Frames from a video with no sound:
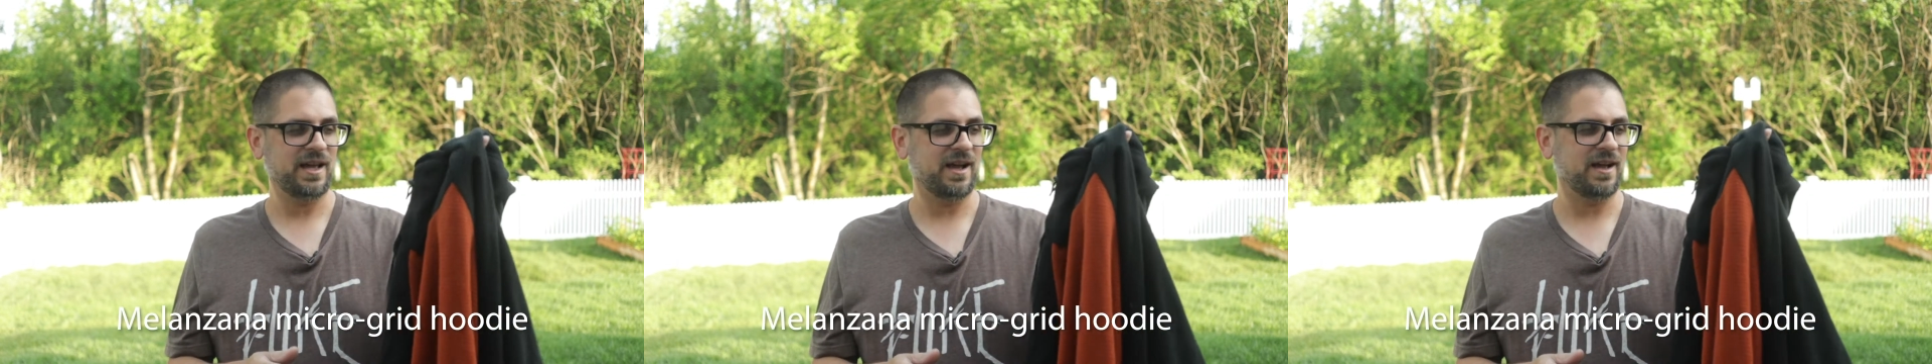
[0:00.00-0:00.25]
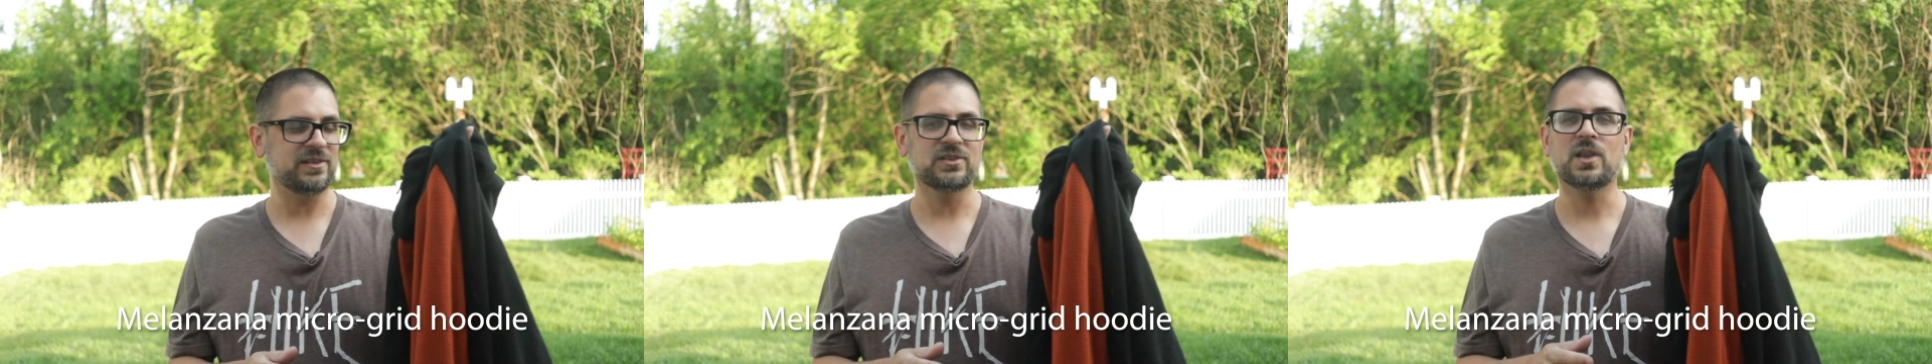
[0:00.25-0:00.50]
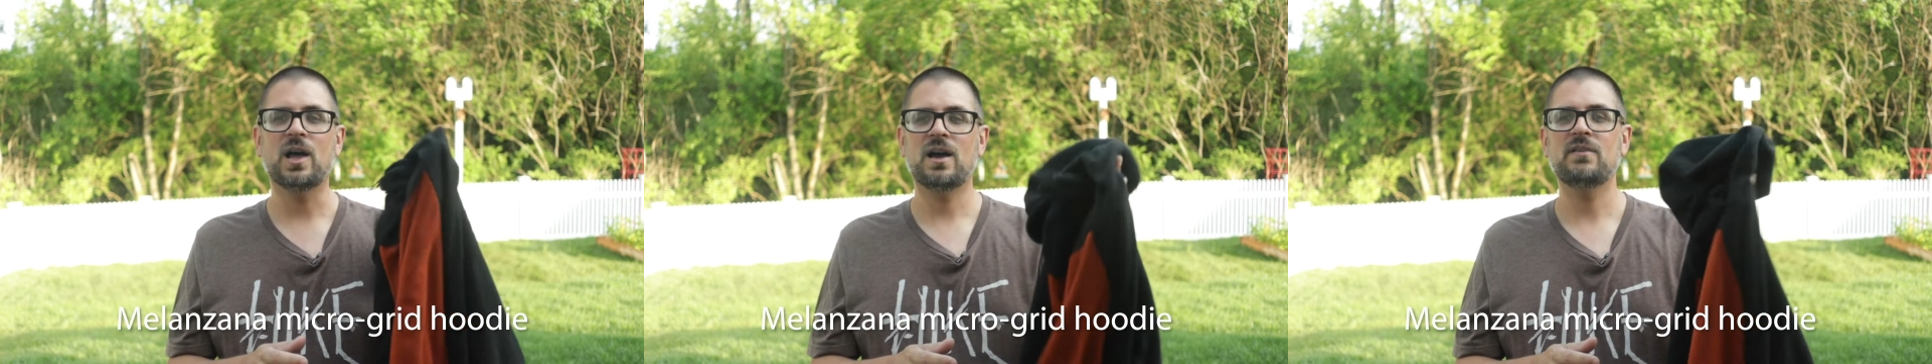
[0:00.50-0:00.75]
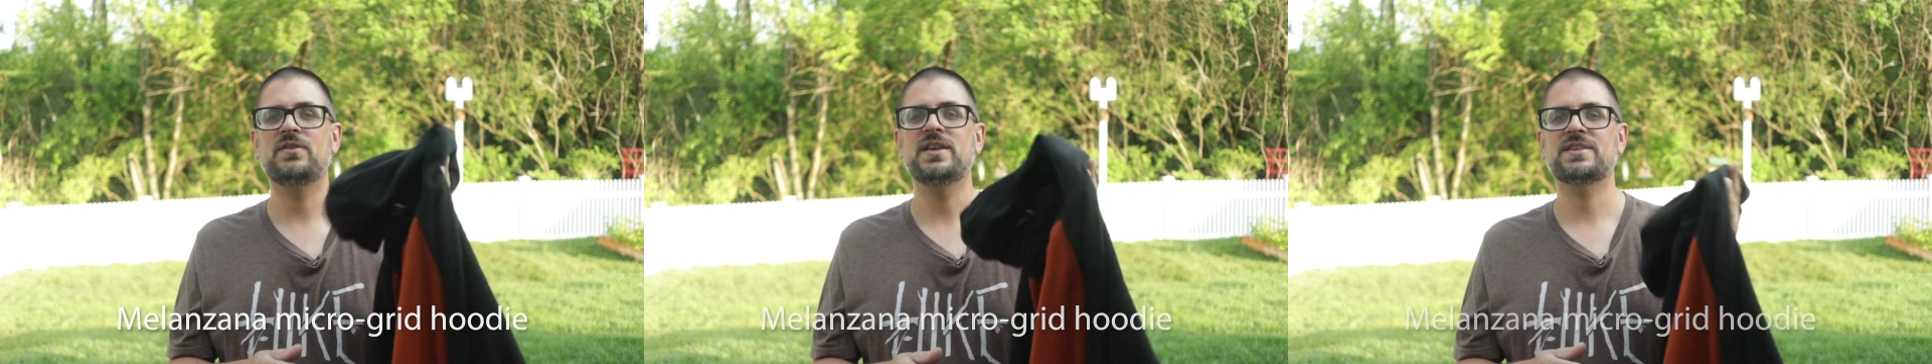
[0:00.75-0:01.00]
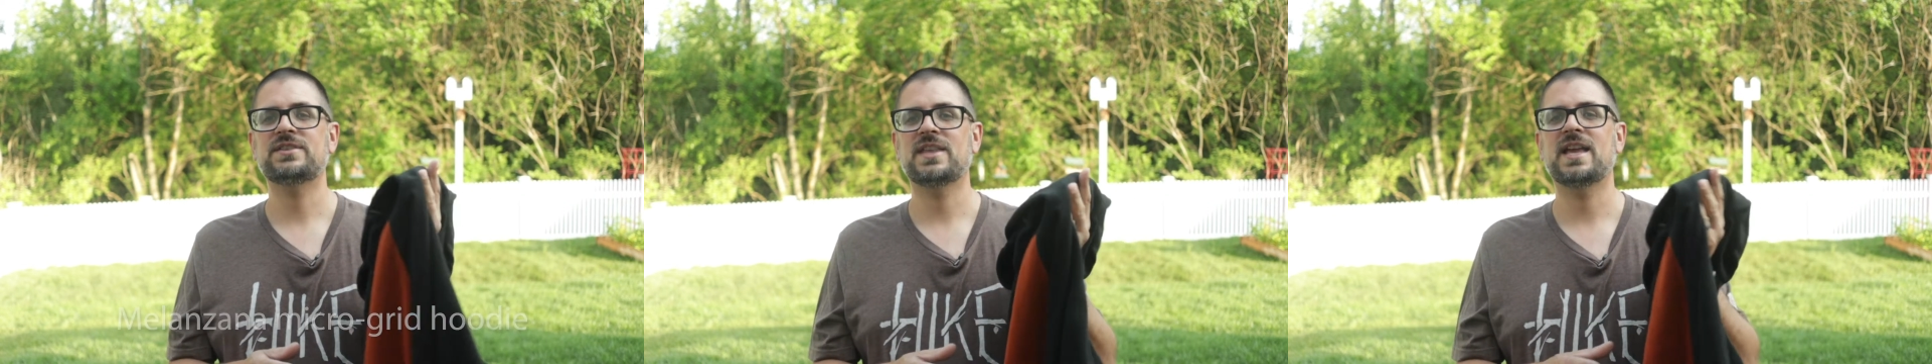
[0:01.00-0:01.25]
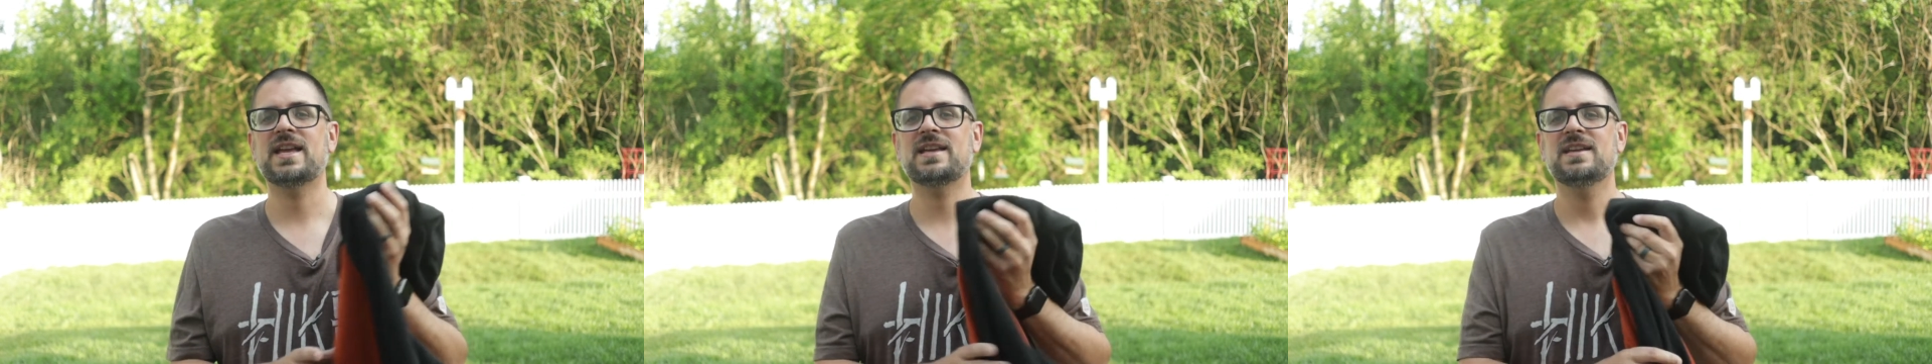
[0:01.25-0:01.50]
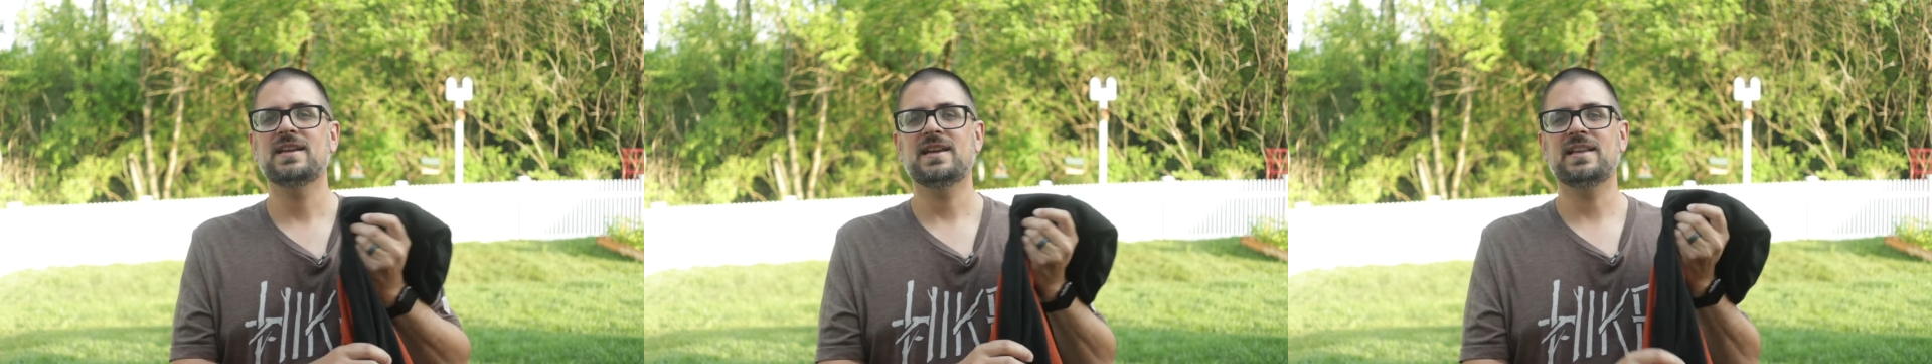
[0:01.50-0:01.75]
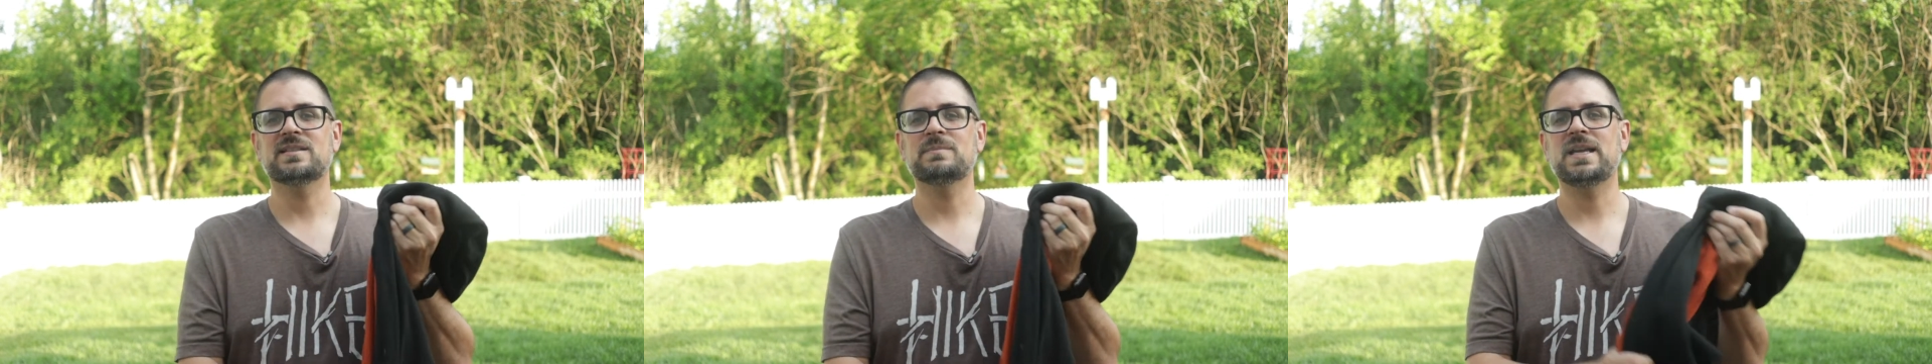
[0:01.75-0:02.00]
I love this thing.
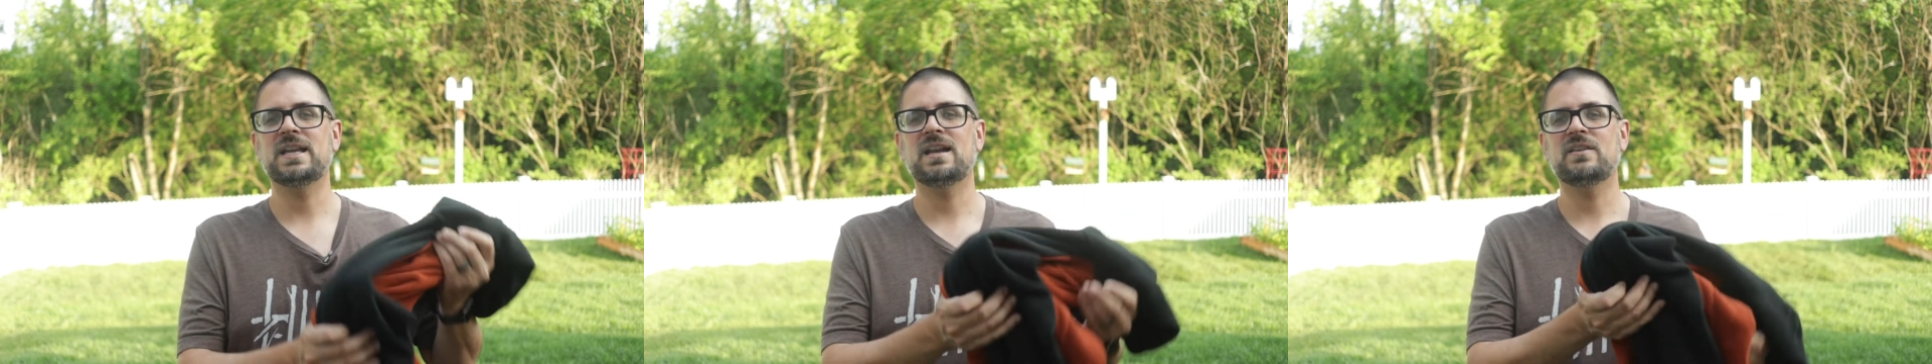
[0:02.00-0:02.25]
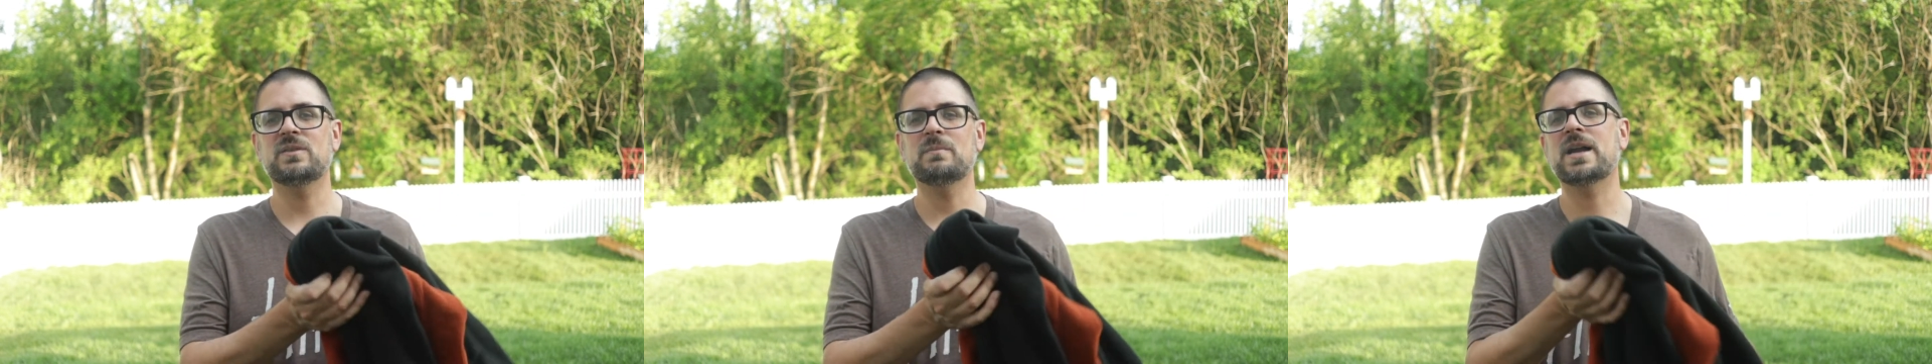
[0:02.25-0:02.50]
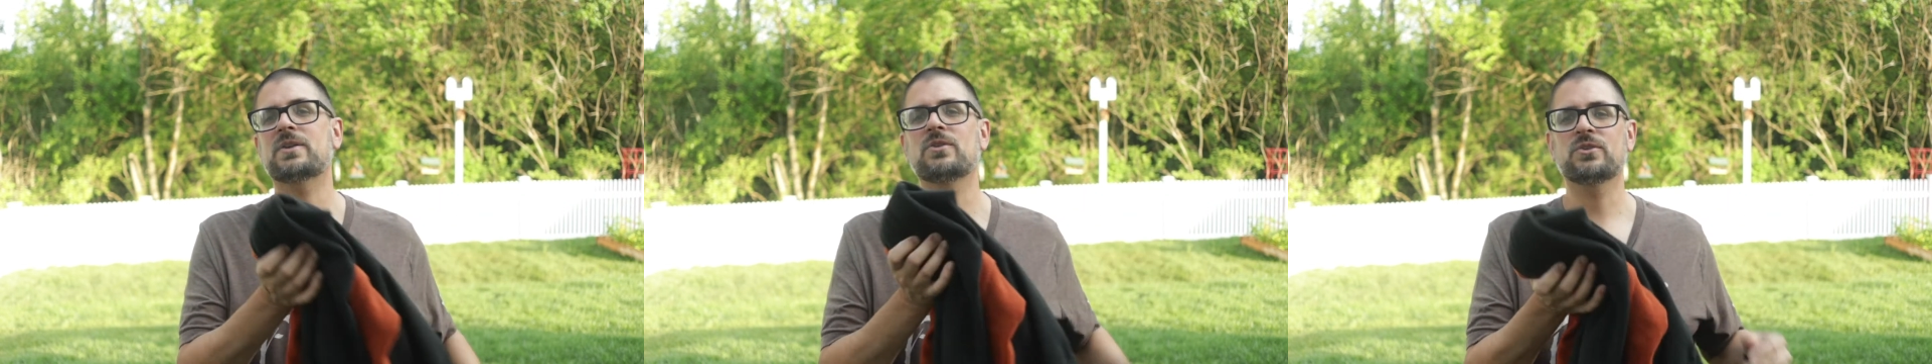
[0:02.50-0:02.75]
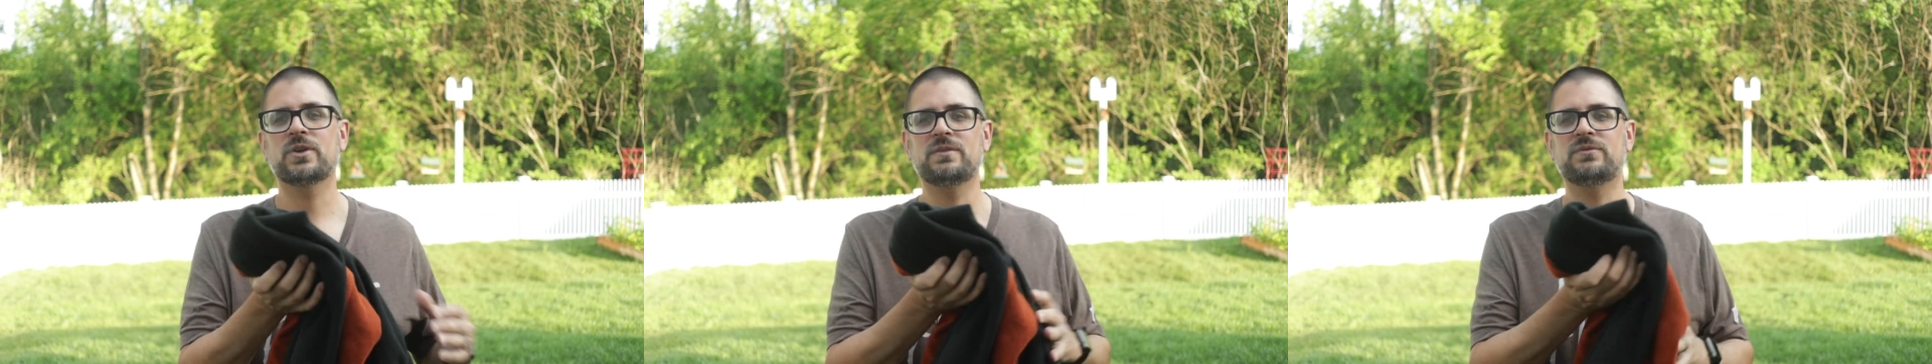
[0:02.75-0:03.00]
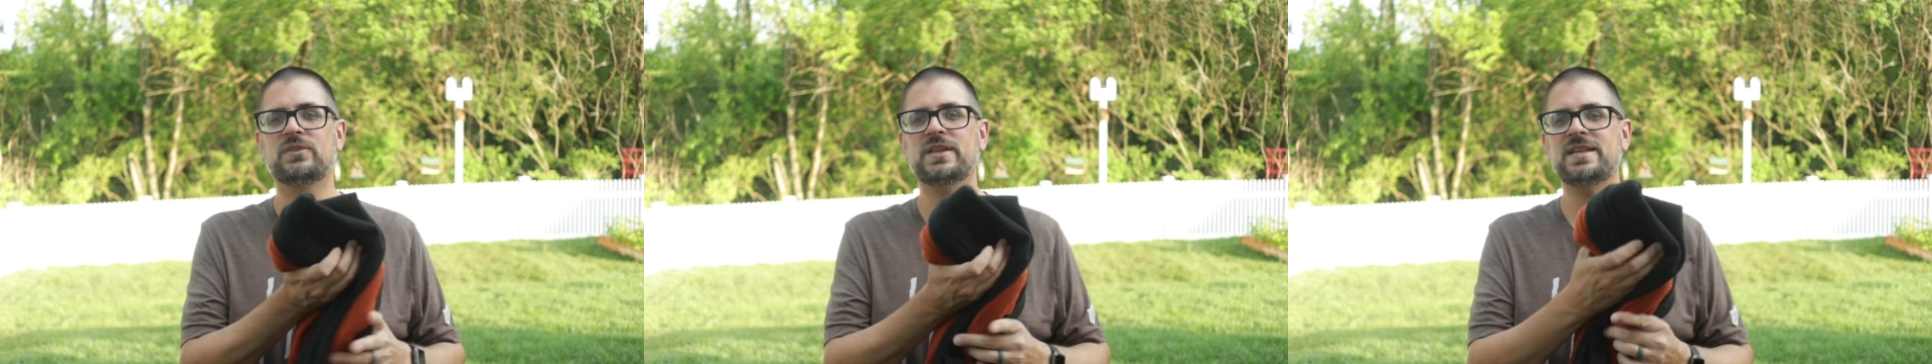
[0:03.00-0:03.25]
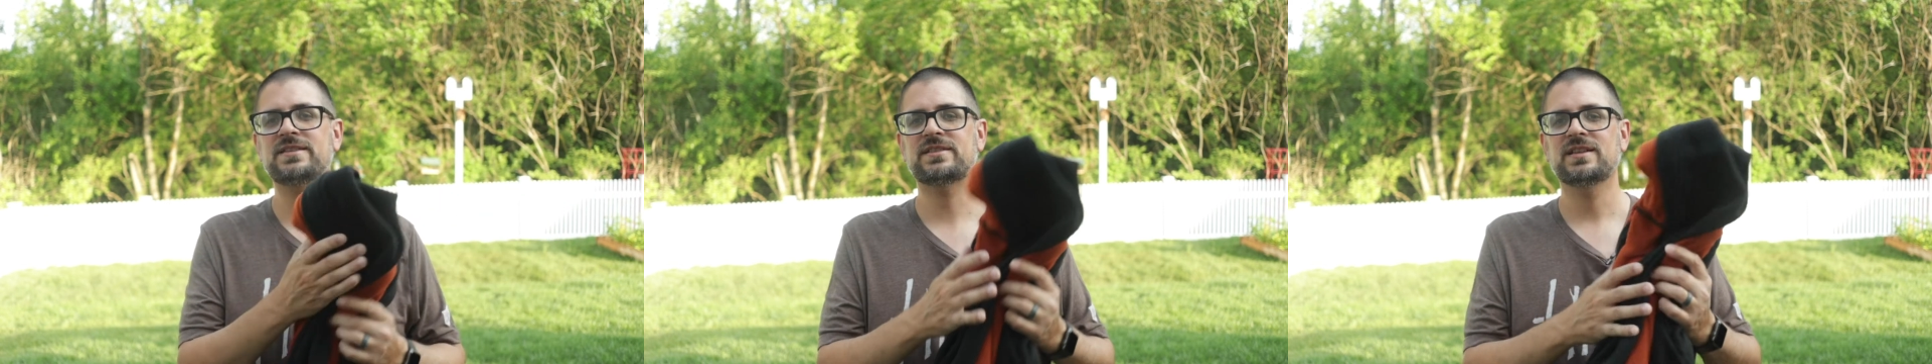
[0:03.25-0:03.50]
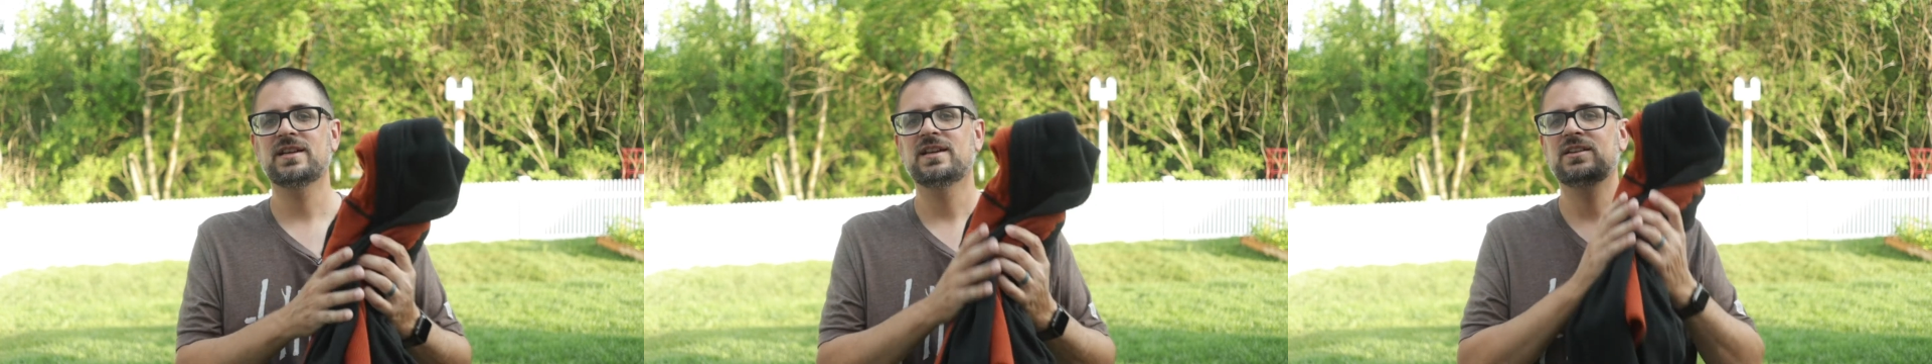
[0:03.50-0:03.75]
It is made out of the microgrid fleece.